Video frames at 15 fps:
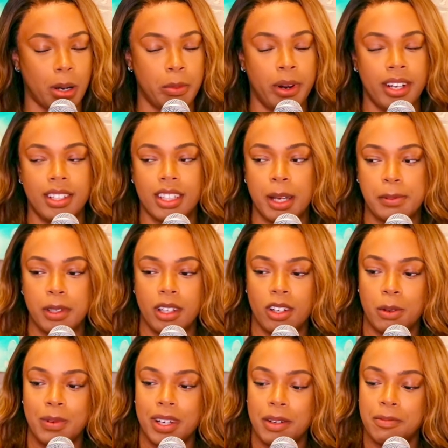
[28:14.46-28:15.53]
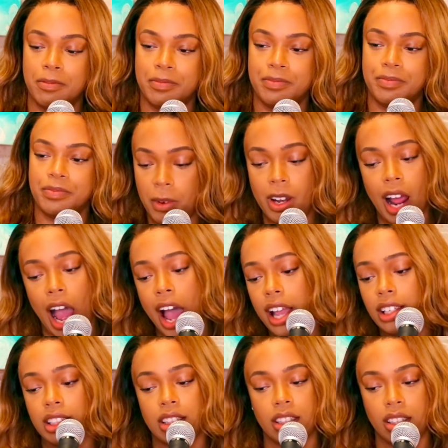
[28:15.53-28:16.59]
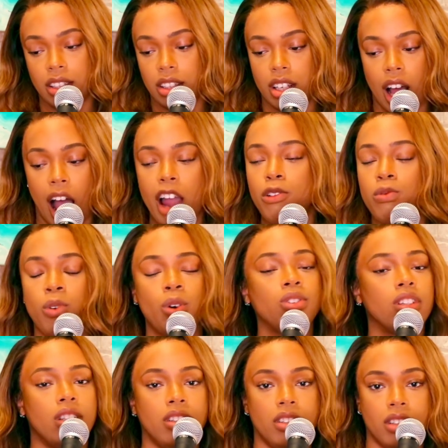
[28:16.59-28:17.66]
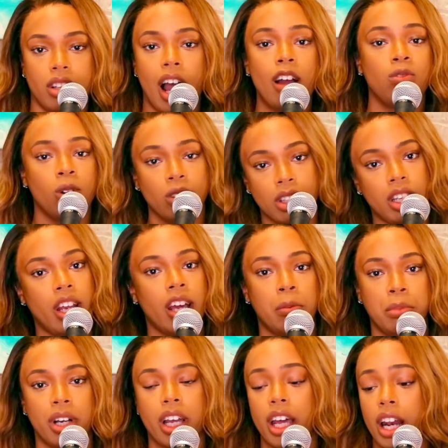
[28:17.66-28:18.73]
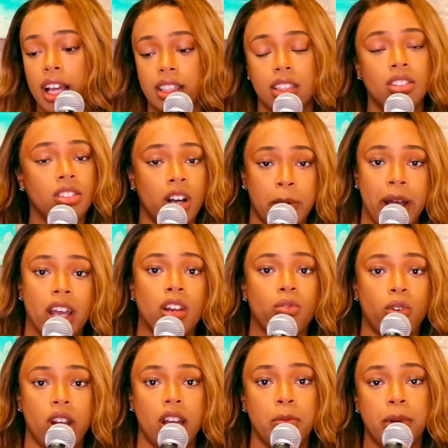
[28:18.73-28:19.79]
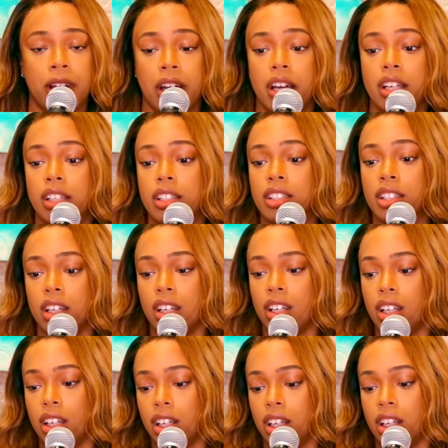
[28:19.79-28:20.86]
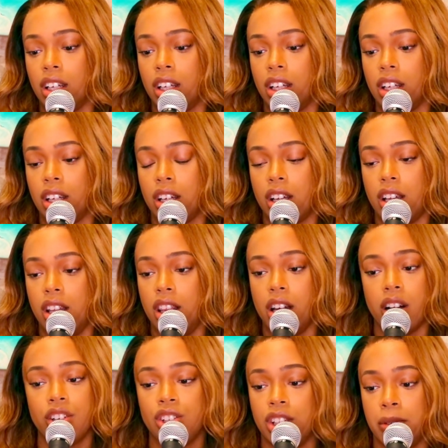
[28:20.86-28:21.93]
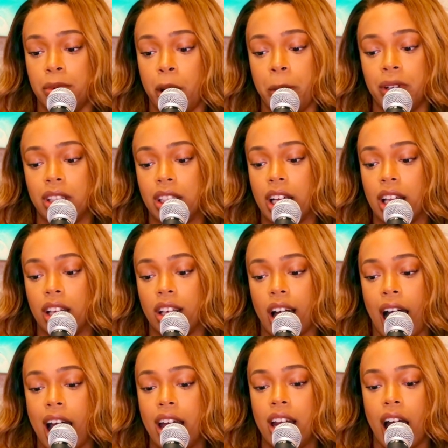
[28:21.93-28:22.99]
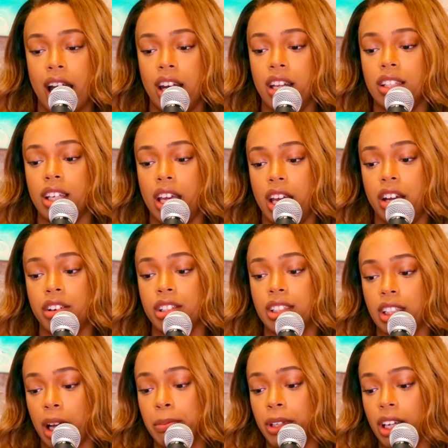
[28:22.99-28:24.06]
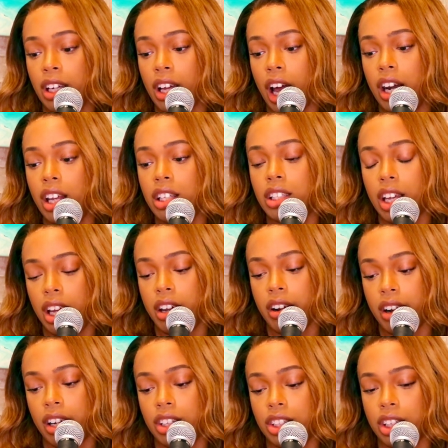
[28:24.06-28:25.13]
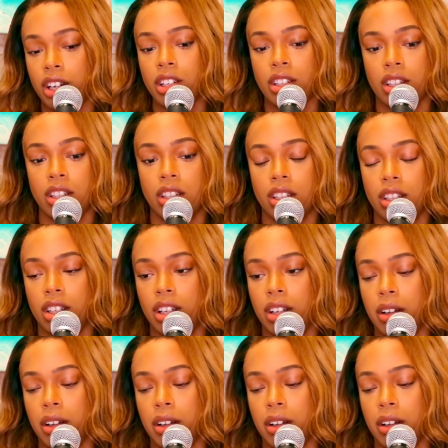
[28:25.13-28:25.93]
My brain skipped a little bit. I mean, I wrote I wrote the damn book and I still go back and read it because there are just moments that I need to hear something. I need to hear a certain